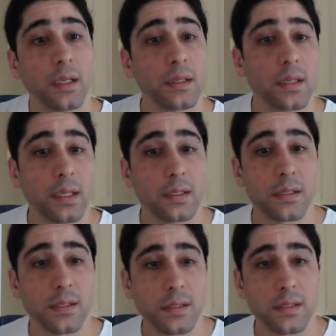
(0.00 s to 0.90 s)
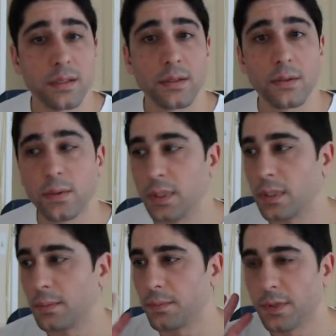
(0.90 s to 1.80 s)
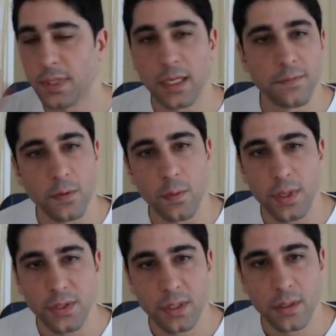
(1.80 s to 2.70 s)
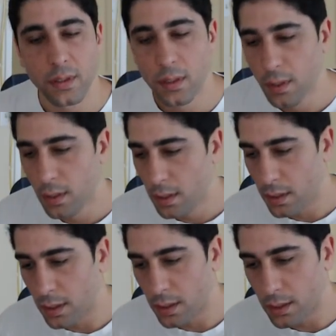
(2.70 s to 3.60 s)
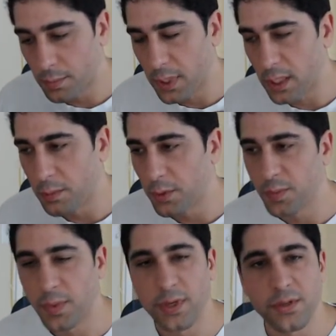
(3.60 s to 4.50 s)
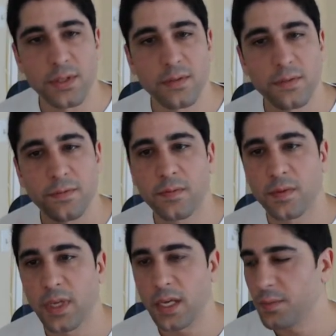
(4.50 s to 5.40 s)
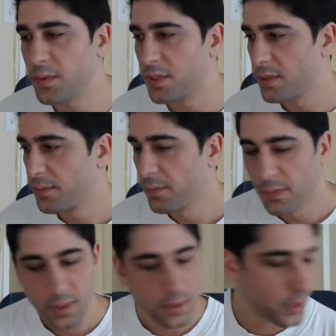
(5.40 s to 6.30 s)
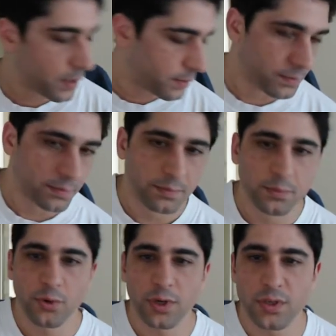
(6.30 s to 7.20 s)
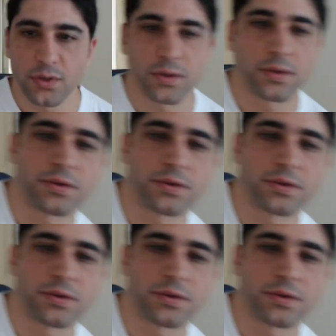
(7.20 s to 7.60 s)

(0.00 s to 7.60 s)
that does it. So, um, thanks for watching uh, my multiplayer Civ games. I'm pretty sure there's